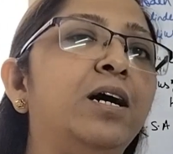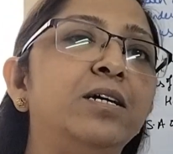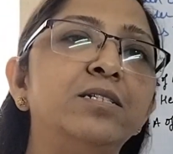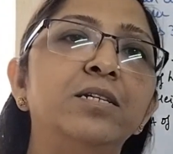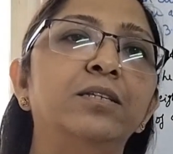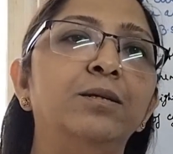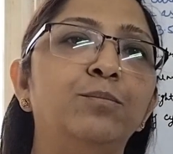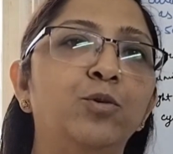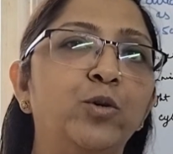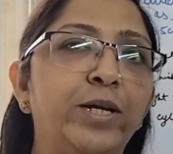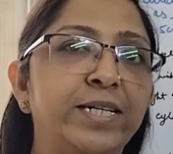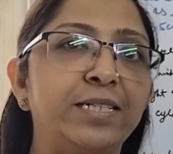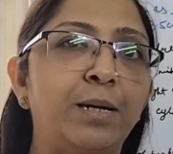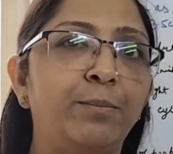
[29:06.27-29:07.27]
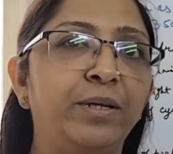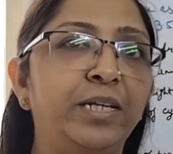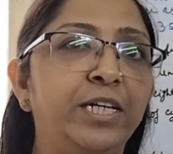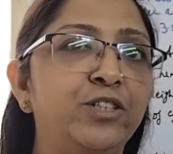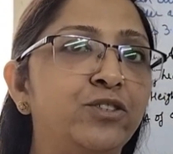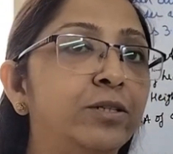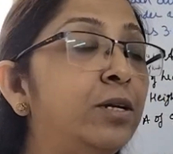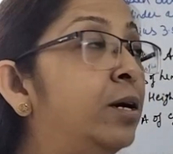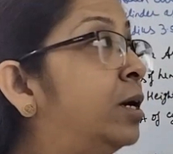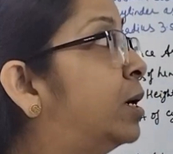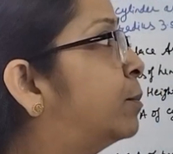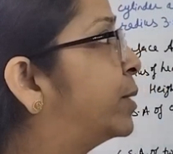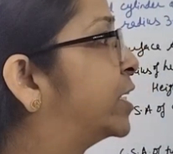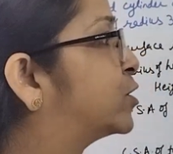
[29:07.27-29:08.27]
asked in the board examination
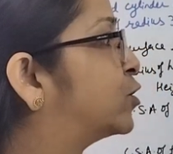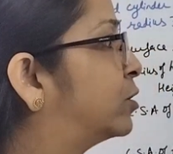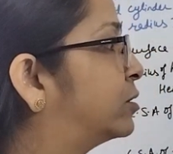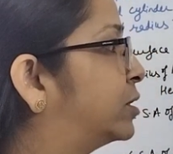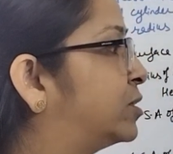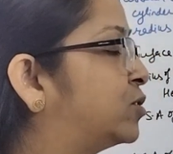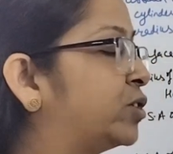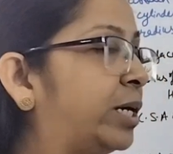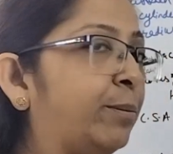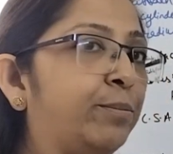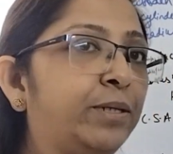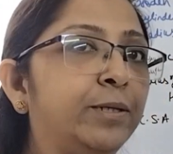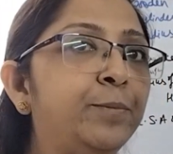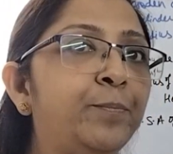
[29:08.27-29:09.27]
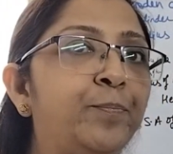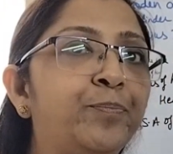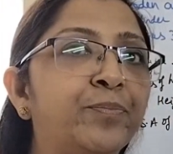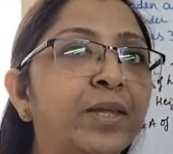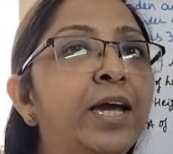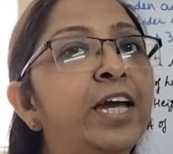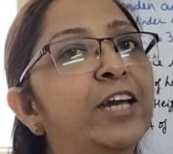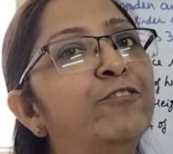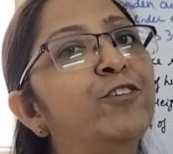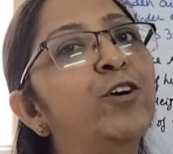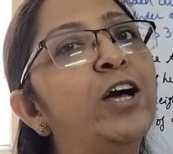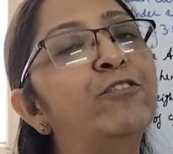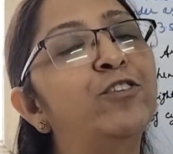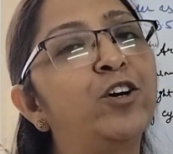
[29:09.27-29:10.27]
based on this chapter. If
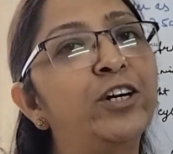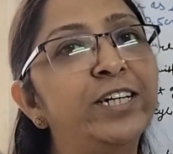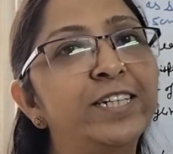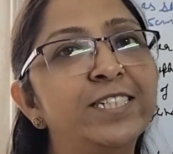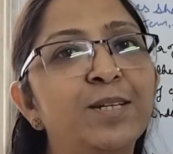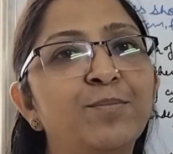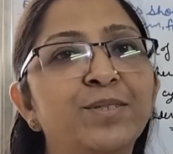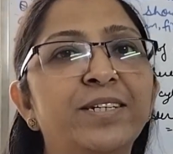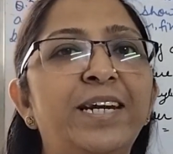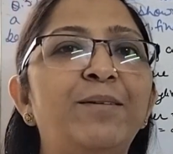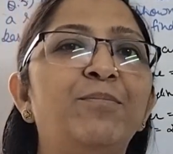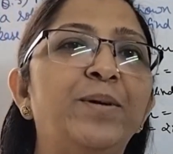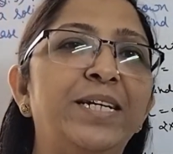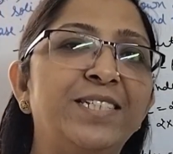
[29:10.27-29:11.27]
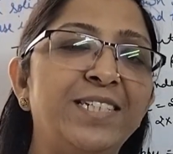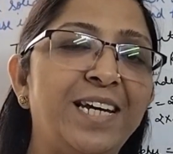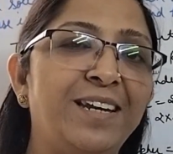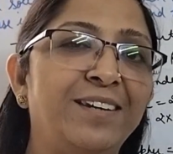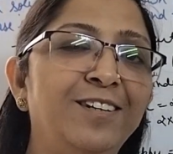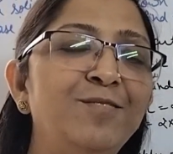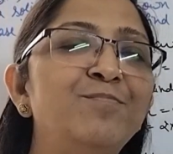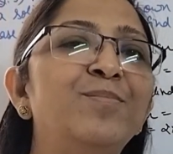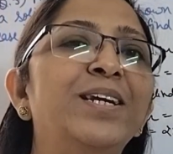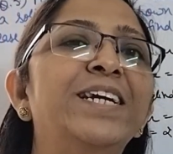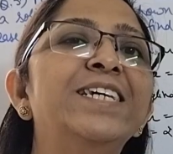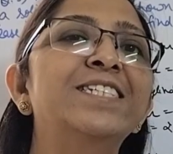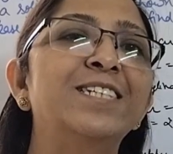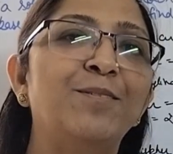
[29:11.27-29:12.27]
you have not yet subscribed my channel,
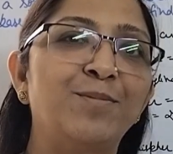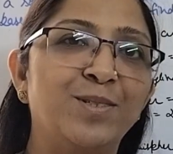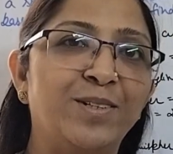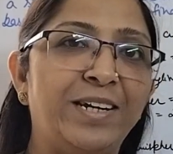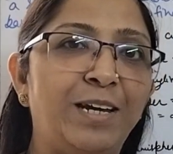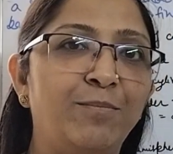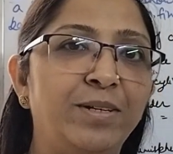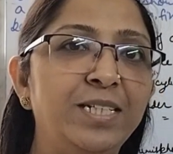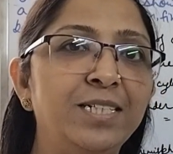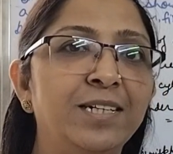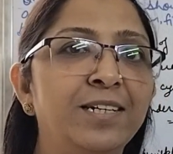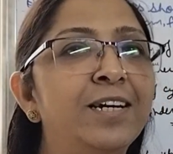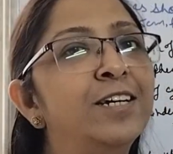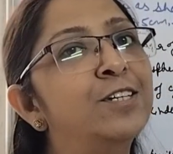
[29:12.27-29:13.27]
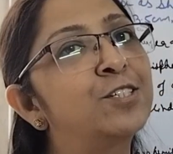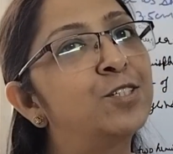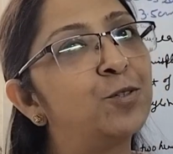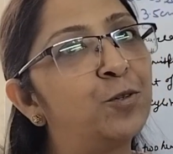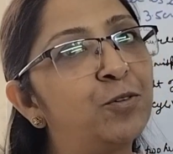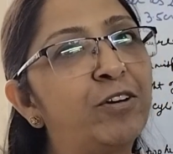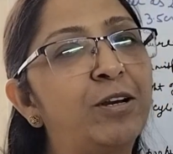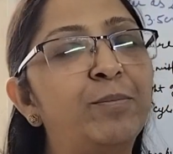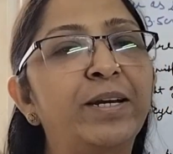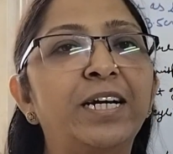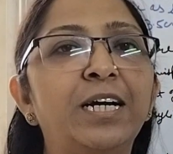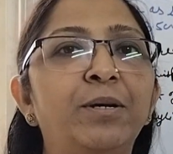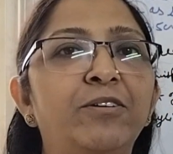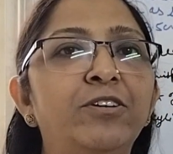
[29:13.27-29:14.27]
please subscribe it. Soon we'll be
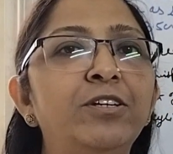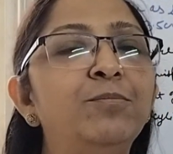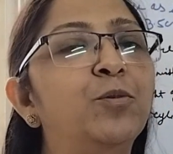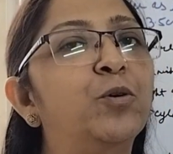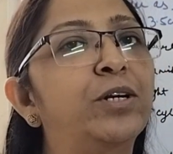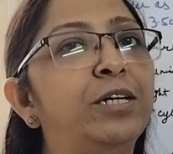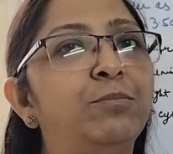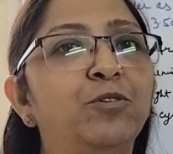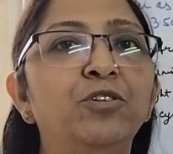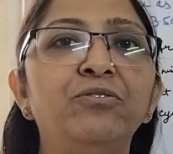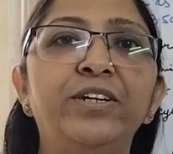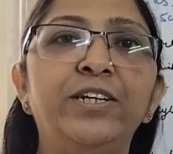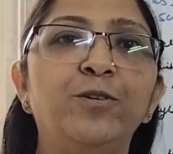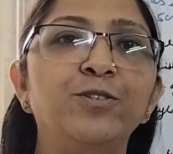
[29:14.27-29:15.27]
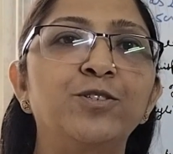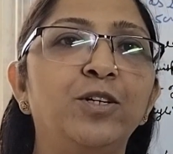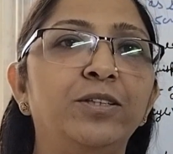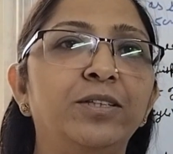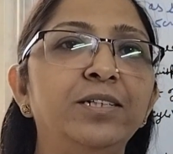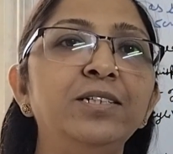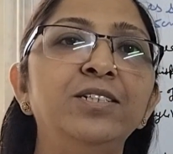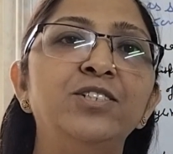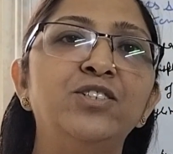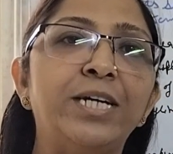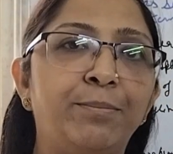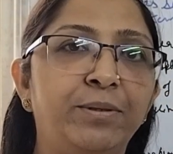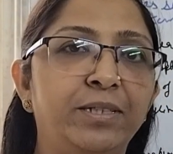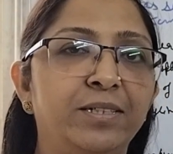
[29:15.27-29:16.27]
coming with more and more videos on the
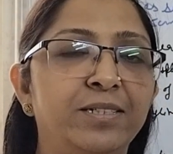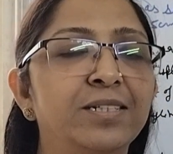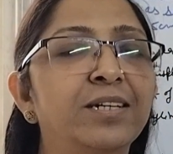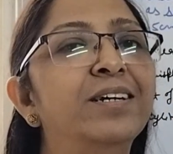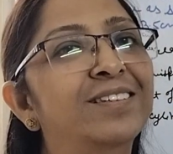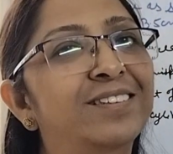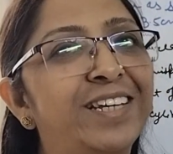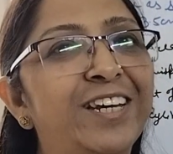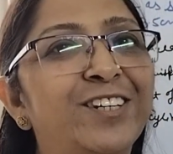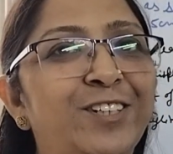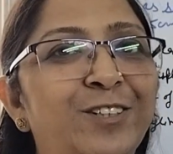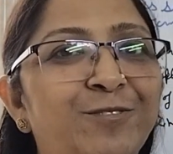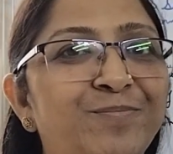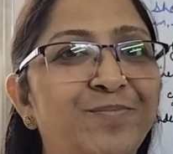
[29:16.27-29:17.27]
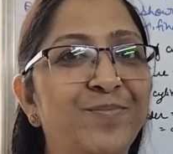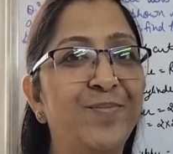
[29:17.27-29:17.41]
chapters. Thank you.